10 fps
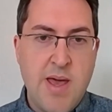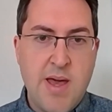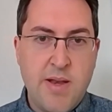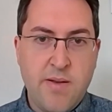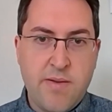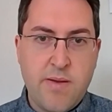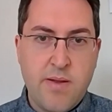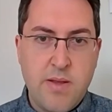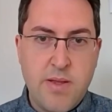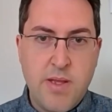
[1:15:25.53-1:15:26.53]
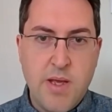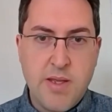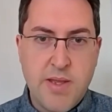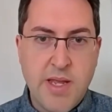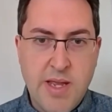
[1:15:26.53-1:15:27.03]
and
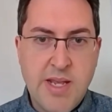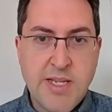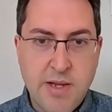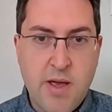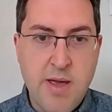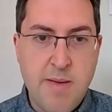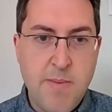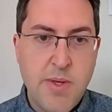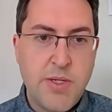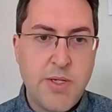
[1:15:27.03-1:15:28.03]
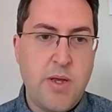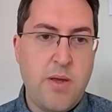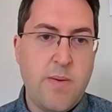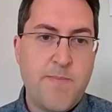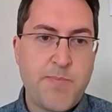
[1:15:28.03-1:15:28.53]
I think it is time
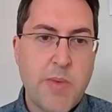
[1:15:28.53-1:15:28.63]
to